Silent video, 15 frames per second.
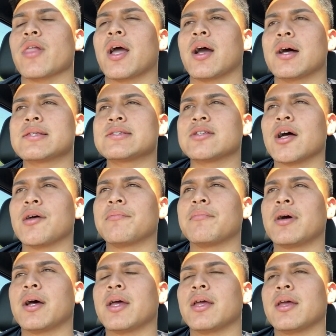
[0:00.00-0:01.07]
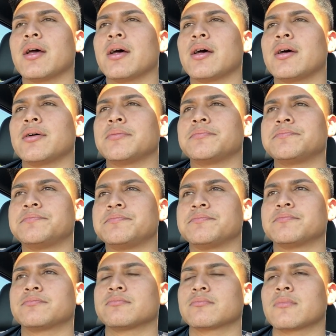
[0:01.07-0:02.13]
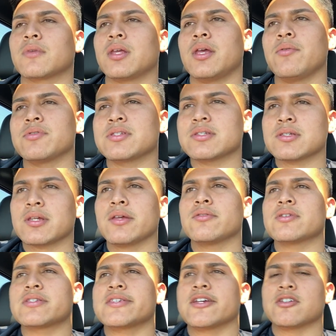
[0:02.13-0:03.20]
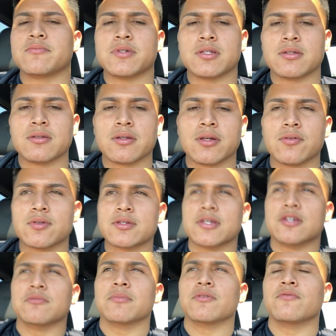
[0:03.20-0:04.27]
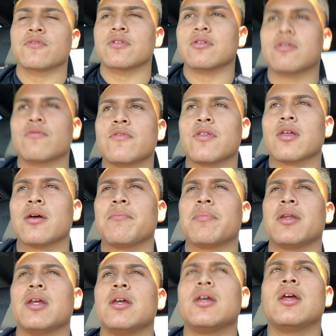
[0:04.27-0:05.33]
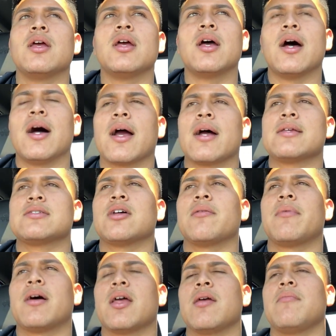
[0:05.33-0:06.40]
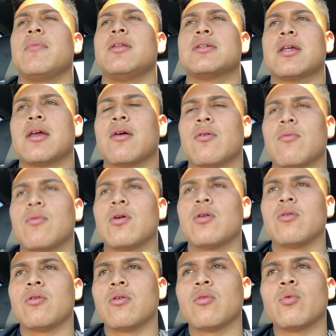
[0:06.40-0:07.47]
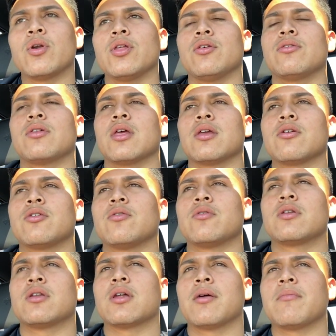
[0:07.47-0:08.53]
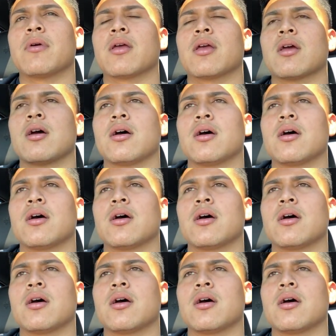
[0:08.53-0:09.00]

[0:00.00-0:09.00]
got stopped by he was a salesman. He was a salesman for the company. I got stopped by him, and he's like, "Whoa, what do you think you're doing?" I'm like,